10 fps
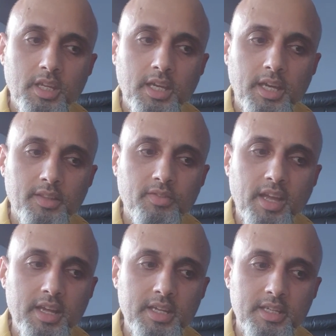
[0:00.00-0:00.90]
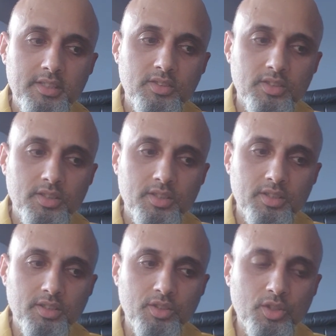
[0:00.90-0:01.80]
and that is
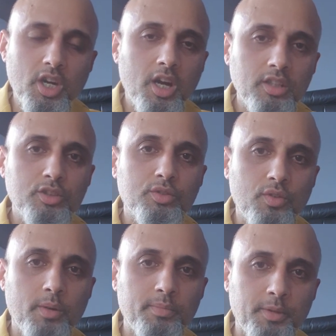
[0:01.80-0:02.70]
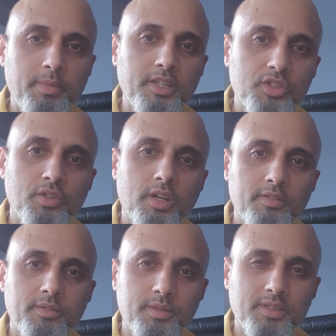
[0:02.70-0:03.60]
you can't crop the picture
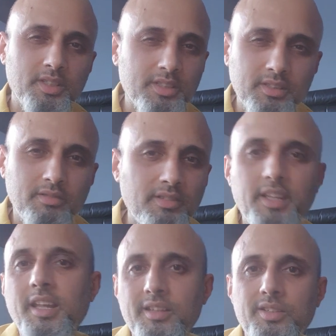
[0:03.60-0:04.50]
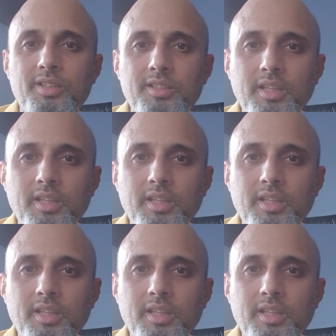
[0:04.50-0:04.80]
afterwards. It's not really that good.